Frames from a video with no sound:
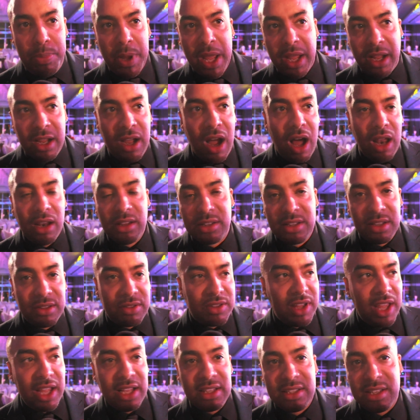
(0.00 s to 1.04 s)
big color to
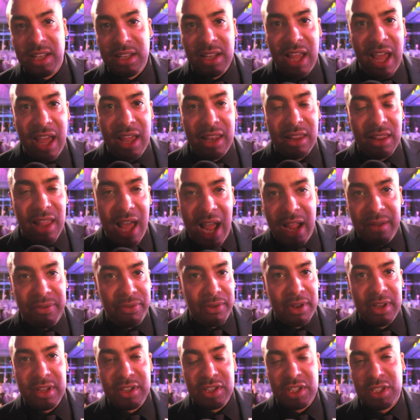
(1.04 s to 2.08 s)
things in
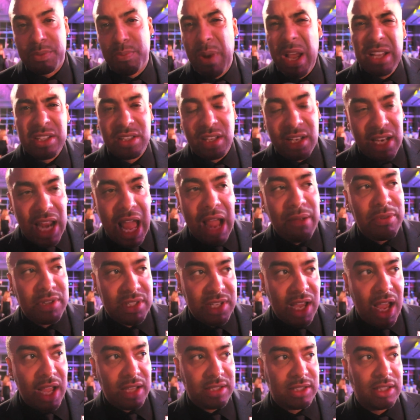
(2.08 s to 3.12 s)
life, and just especially in
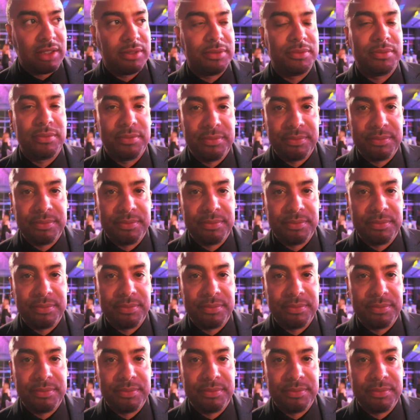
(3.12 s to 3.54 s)
advertising.